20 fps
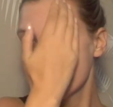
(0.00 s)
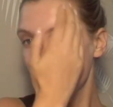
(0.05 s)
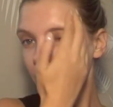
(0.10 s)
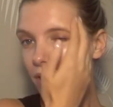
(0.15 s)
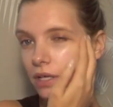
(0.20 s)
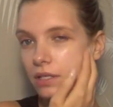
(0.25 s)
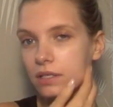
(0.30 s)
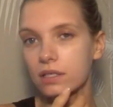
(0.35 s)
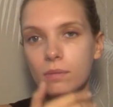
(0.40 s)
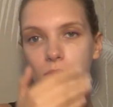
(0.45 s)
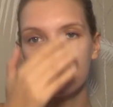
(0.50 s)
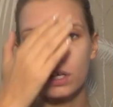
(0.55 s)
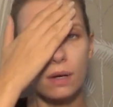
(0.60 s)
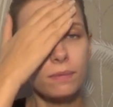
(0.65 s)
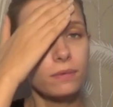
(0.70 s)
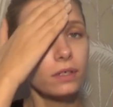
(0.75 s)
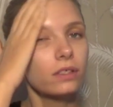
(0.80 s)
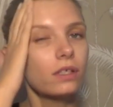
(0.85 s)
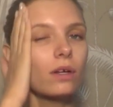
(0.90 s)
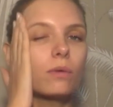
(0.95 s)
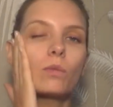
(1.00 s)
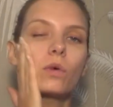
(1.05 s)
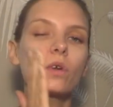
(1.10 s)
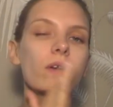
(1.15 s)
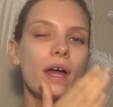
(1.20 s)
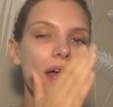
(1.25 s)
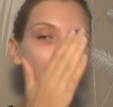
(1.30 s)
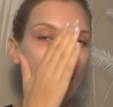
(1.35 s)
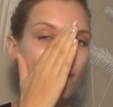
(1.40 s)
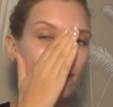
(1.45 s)
Because sometimes I don't
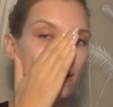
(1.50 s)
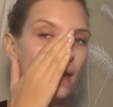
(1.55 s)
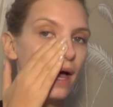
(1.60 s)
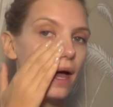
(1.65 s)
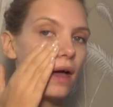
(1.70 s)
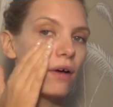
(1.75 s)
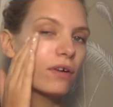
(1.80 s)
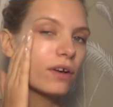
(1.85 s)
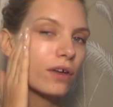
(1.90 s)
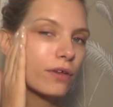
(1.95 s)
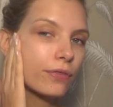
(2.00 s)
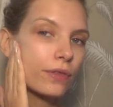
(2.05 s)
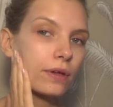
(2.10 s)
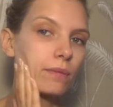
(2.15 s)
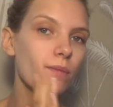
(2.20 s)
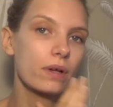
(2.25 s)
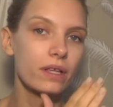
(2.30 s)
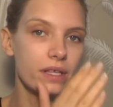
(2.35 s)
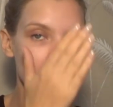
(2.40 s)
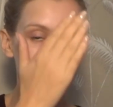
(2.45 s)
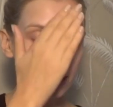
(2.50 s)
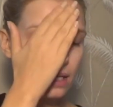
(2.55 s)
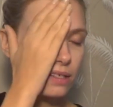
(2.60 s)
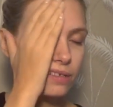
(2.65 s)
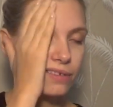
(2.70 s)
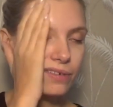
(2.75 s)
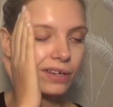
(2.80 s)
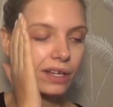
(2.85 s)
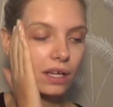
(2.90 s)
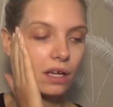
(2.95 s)
want a heavy layer and I think my
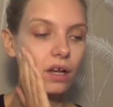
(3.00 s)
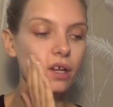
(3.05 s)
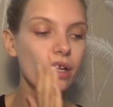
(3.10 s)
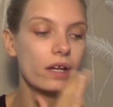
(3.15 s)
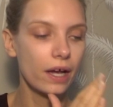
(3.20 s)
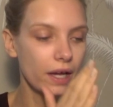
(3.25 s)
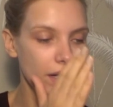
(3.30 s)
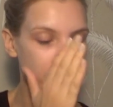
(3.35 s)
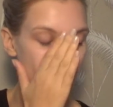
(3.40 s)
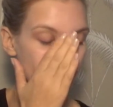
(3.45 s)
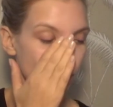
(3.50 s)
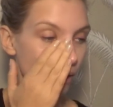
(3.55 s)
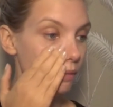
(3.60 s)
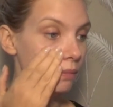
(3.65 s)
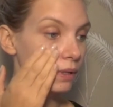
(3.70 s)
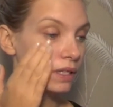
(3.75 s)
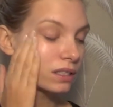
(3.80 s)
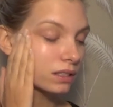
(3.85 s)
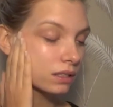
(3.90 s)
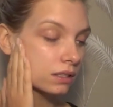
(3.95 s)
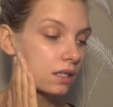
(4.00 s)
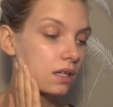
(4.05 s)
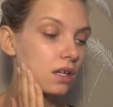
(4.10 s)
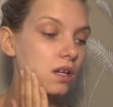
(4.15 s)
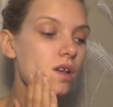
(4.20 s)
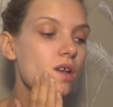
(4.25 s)
skin's looking okay at the moment.